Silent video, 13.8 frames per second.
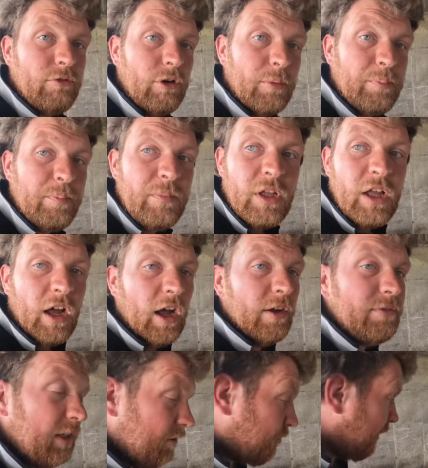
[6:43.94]
so
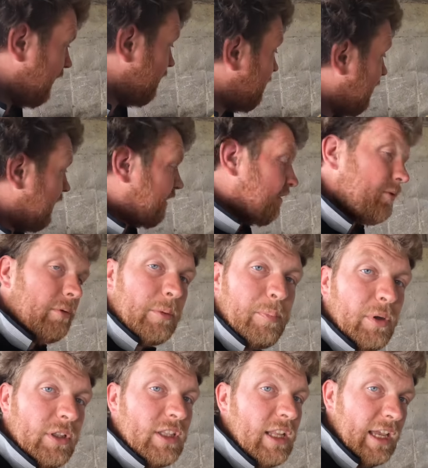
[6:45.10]
of the 12 acres we're
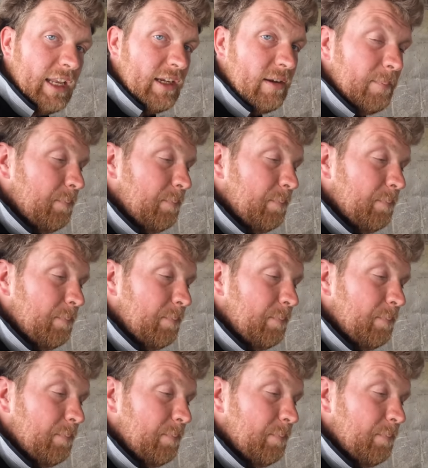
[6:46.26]
putting in,